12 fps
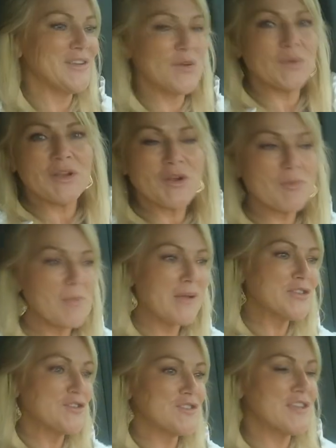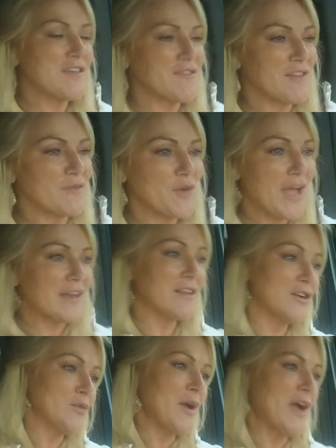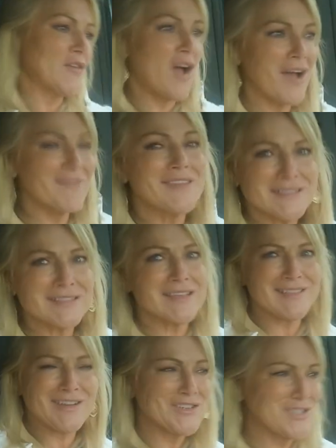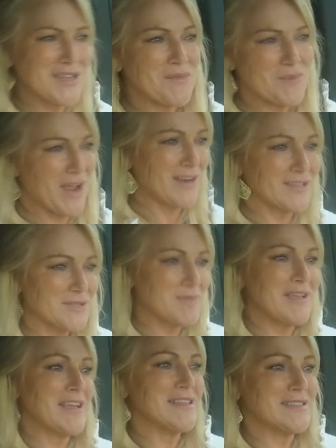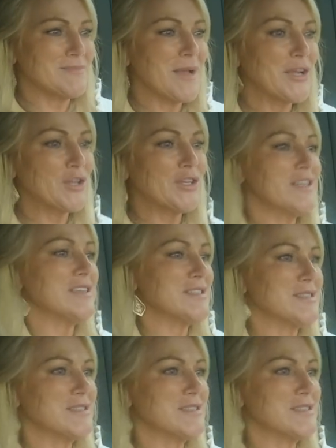don't hear a bunch of stuff rattling around. Obviously there's some rattles because, my goodness,